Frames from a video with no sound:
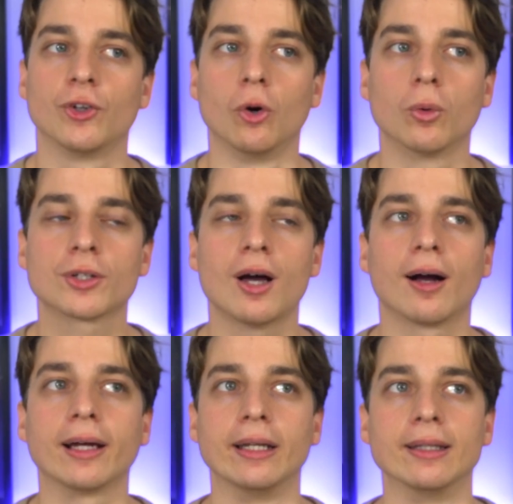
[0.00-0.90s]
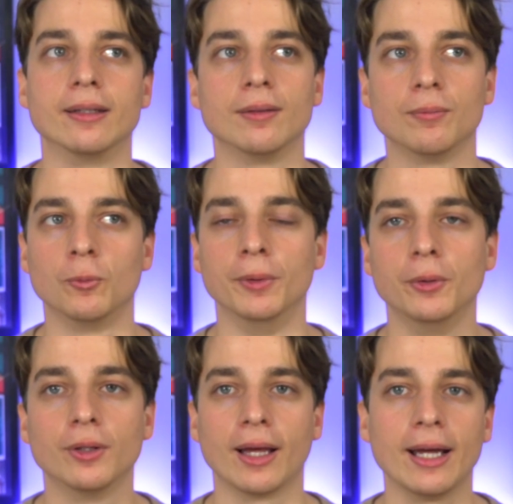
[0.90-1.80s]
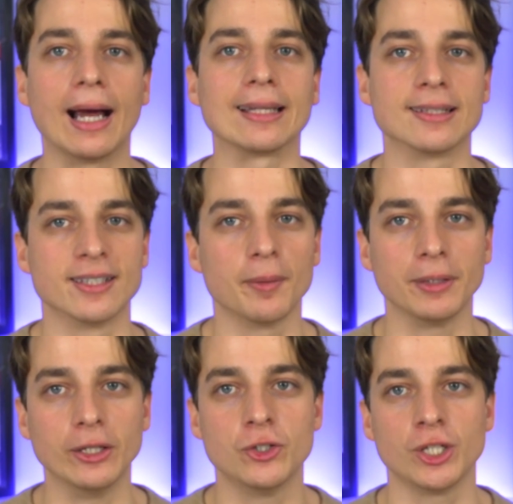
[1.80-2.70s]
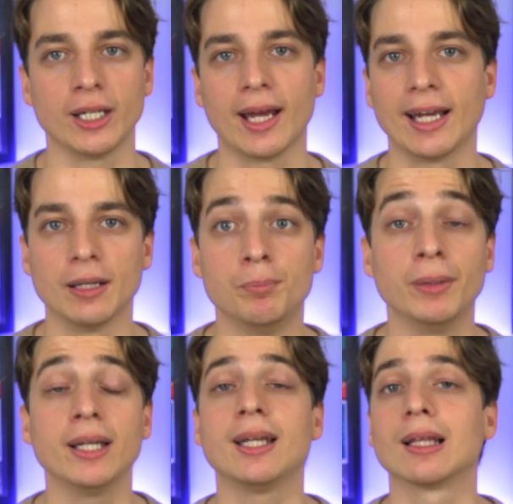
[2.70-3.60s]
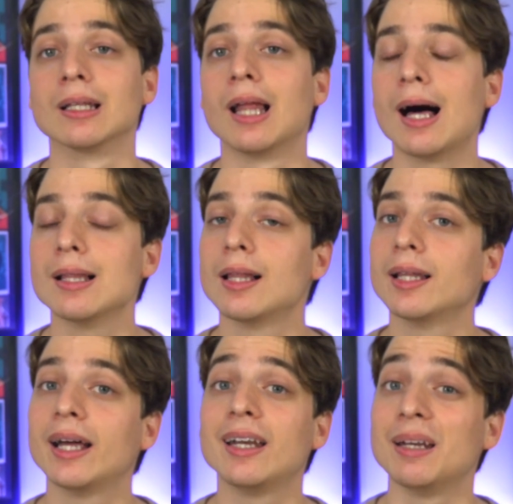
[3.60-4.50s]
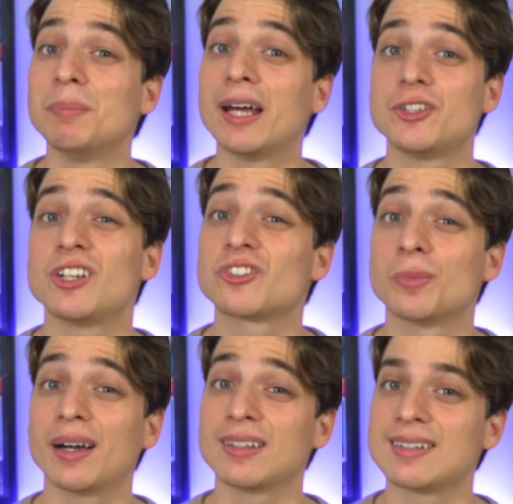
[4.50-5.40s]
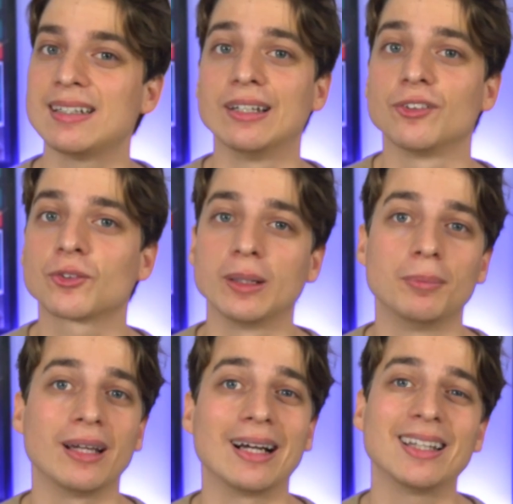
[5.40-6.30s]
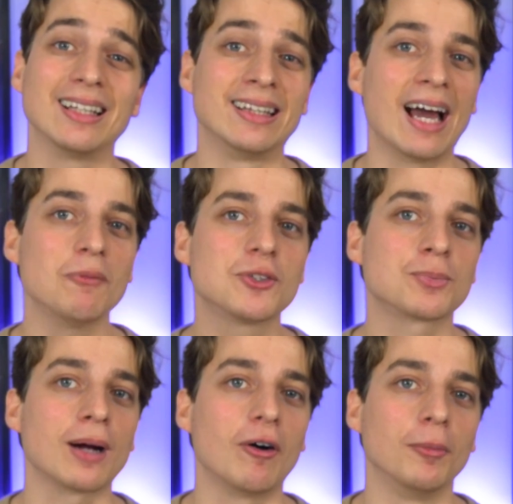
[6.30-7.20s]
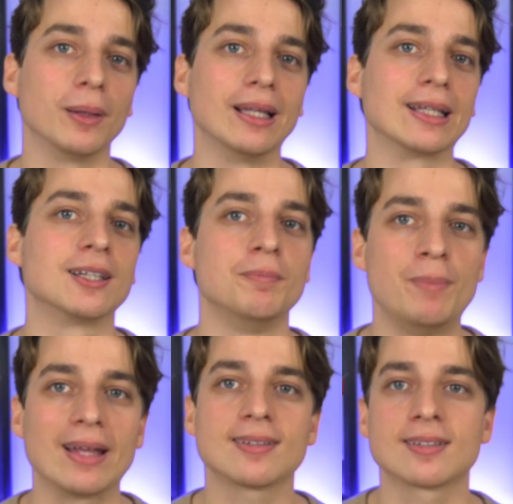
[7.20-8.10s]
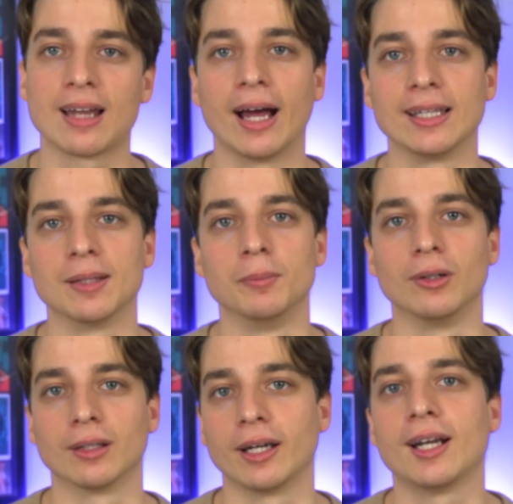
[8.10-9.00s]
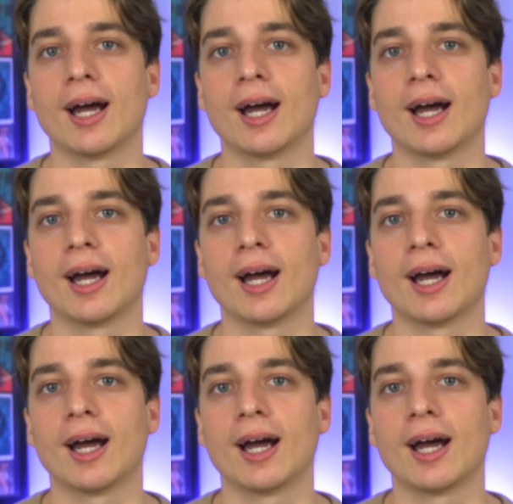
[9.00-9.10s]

So we're talking Moonlight at the W G A beating La La Land and Manchester by the Sea in screenplay. I think that was probably like the best sign that Moonlight